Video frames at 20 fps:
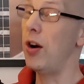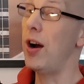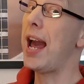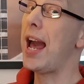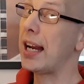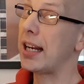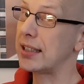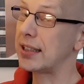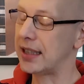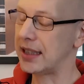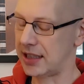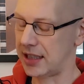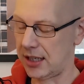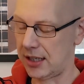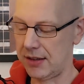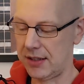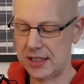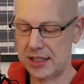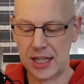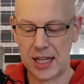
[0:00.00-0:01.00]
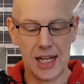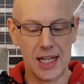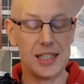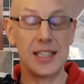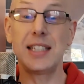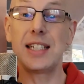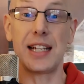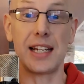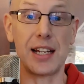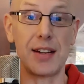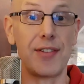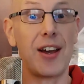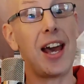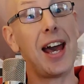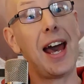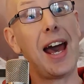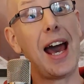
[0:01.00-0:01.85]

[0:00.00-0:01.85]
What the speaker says: or ex-guitarist Steve